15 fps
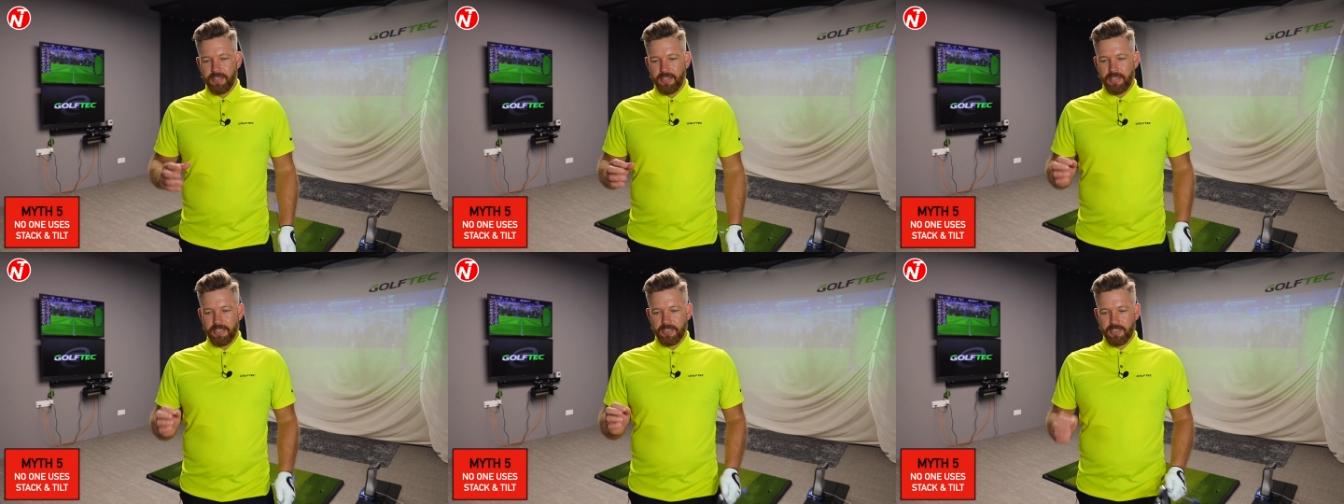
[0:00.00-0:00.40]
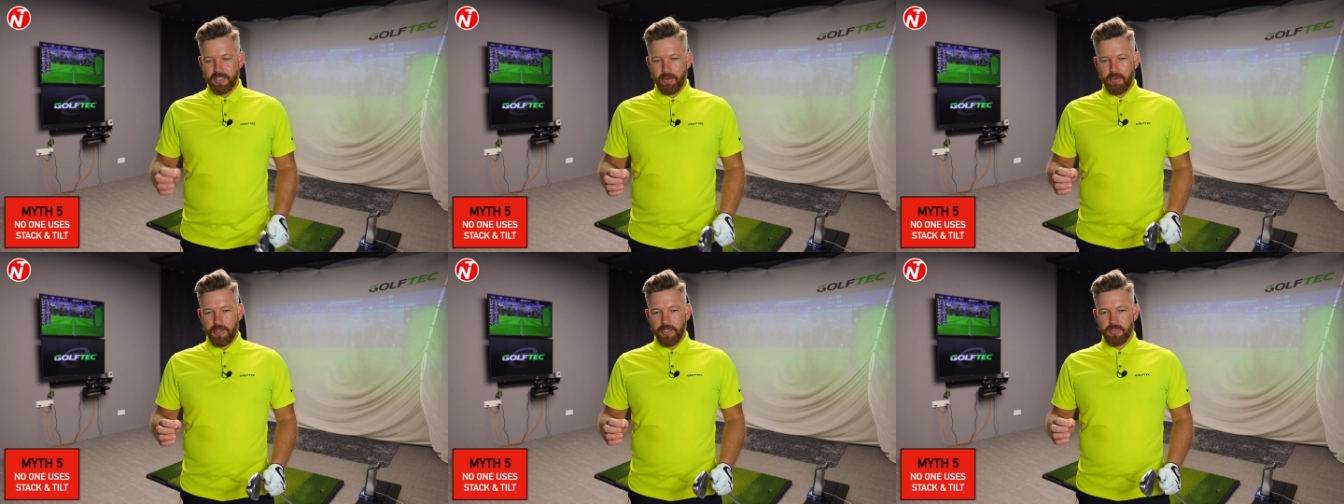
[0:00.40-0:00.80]

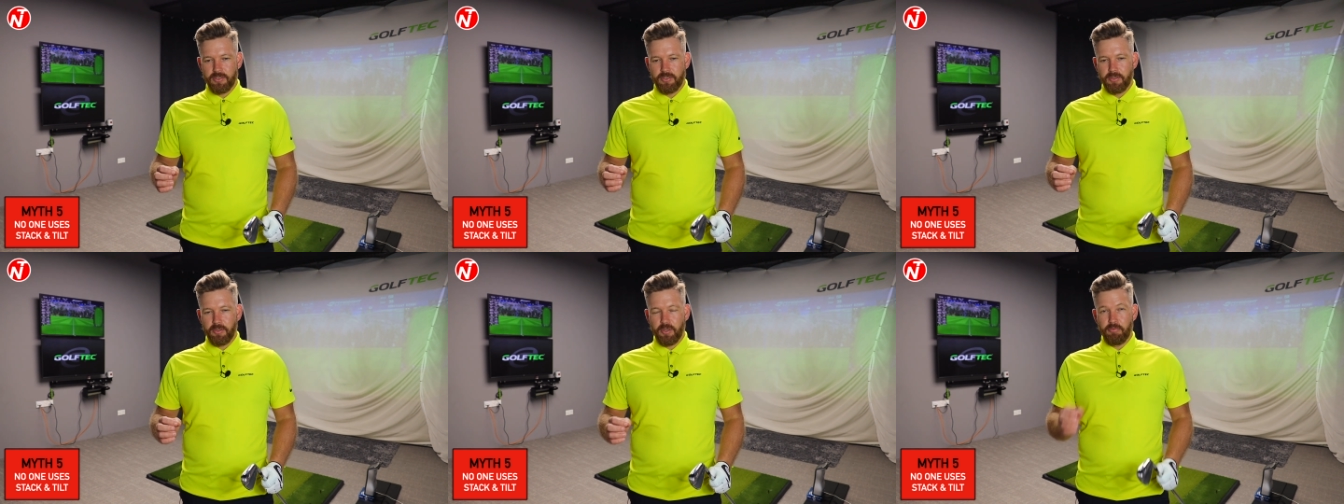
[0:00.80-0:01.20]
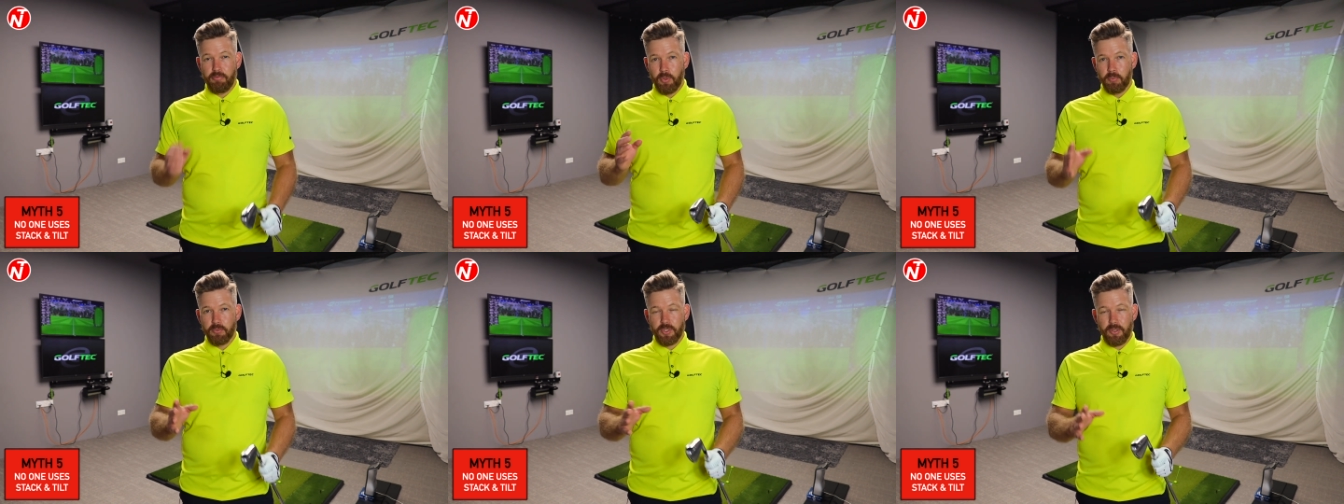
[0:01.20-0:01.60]
necessarily
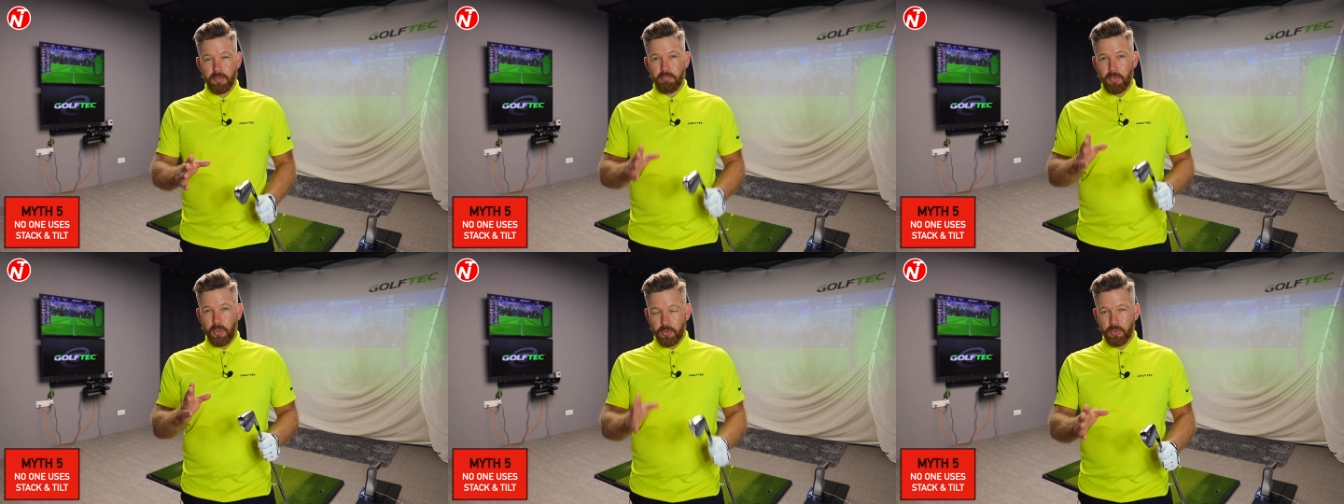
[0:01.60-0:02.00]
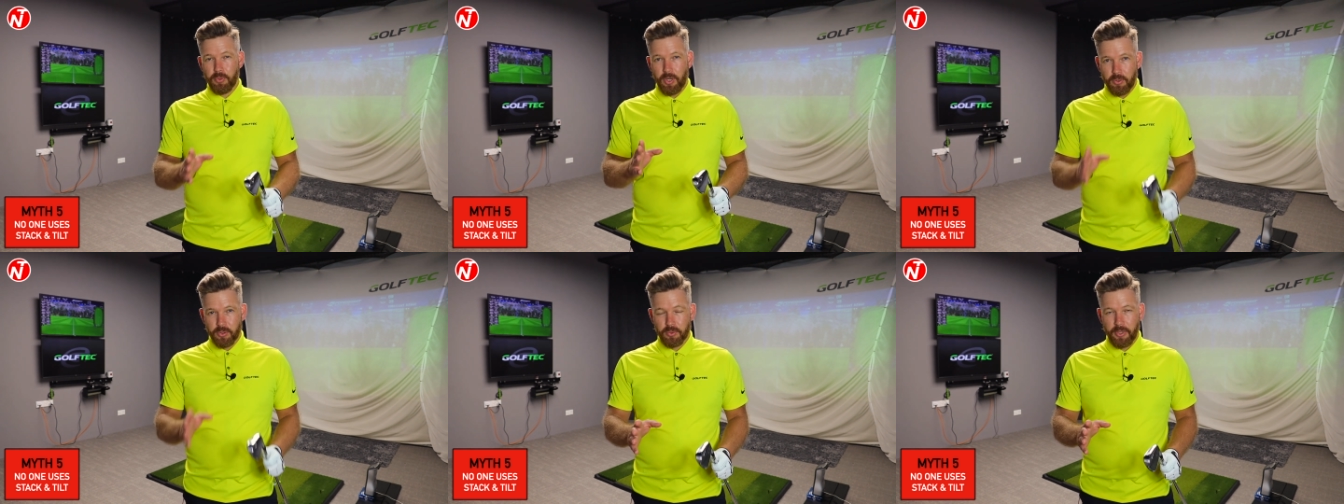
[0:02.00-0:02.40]
conform to the model
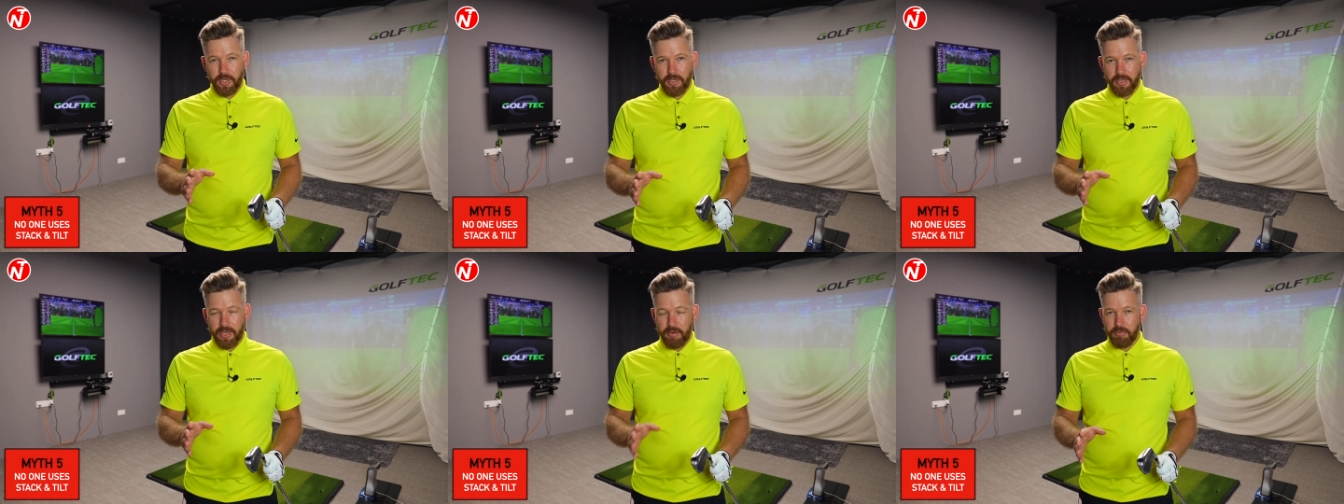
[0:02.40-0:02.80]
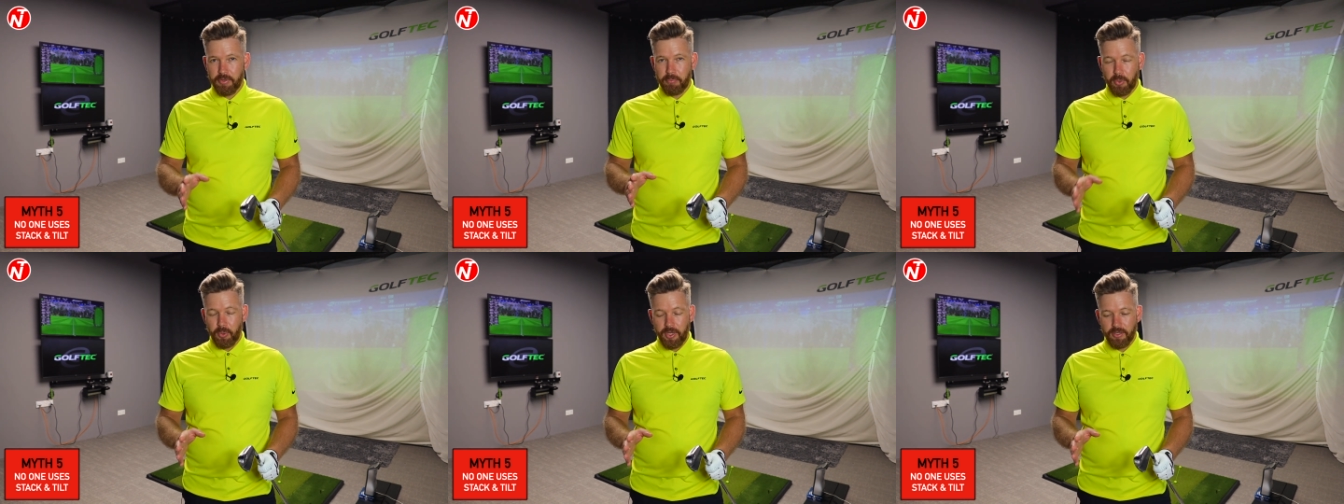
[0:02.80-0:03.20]
golf swing at every
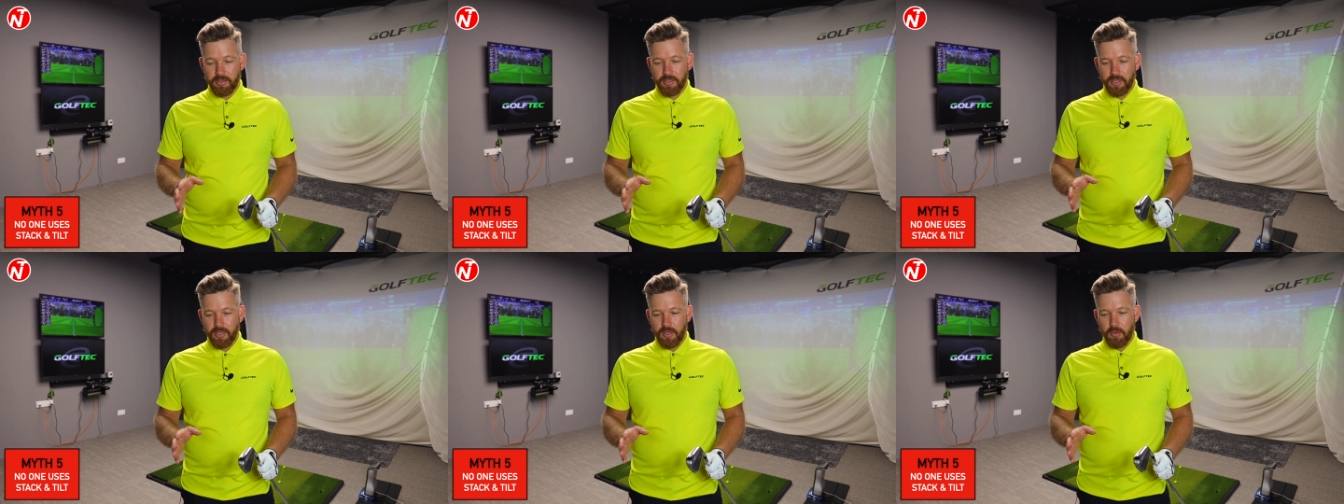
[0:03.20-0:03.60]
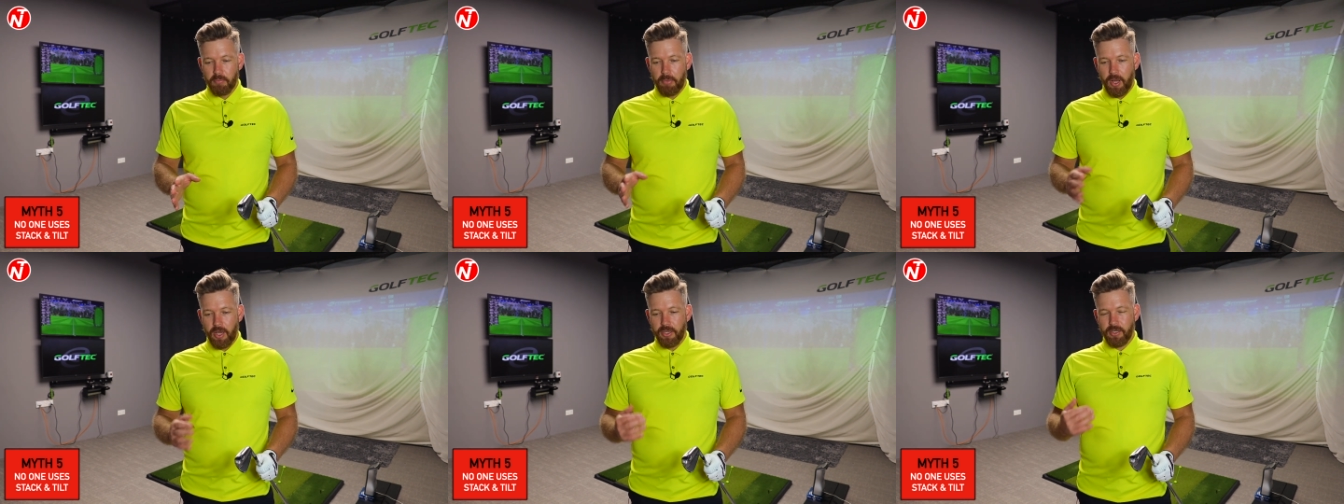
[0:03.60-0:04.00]
point,
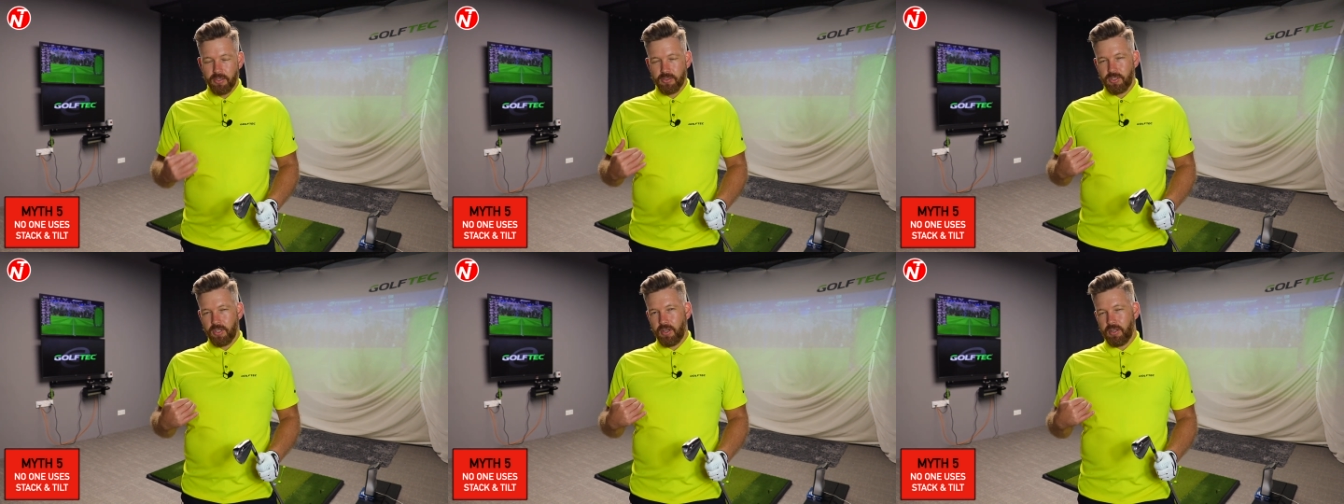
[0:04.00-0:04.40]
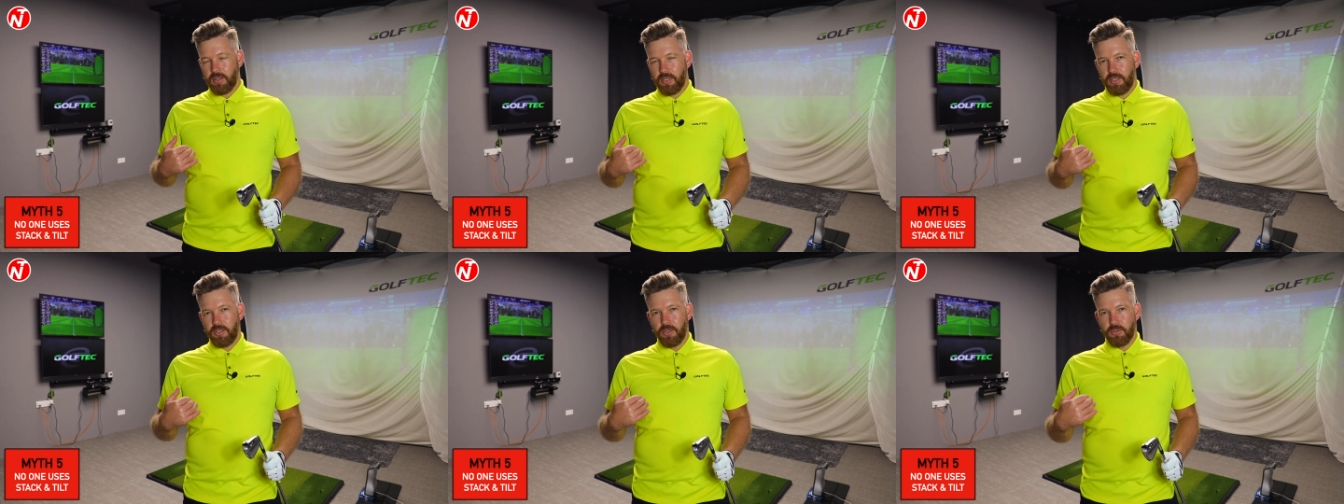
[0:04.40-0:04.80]
but you can
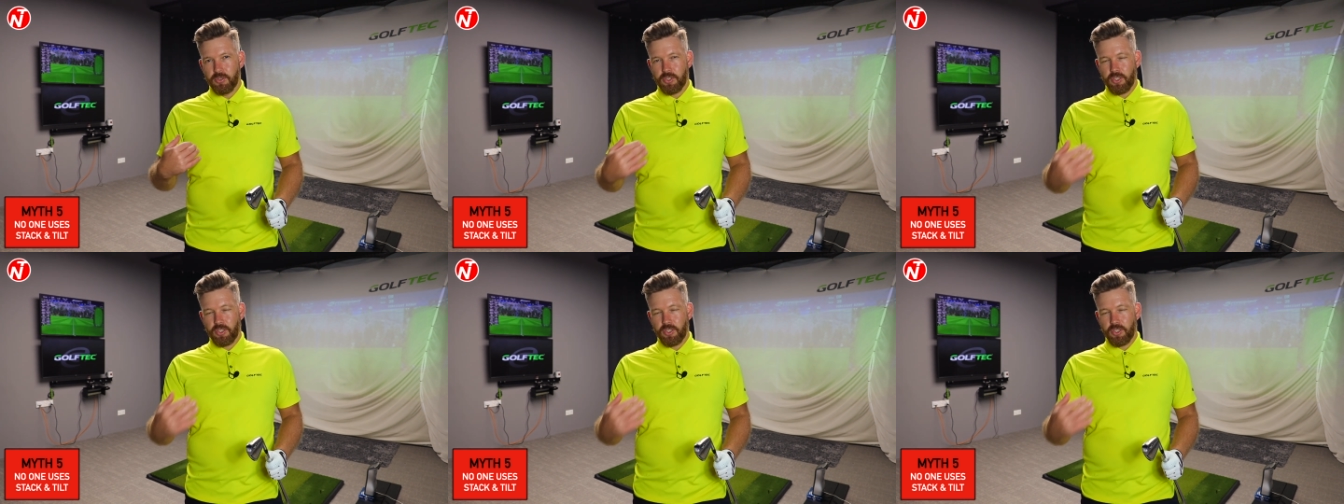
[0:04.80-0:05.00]
certainly use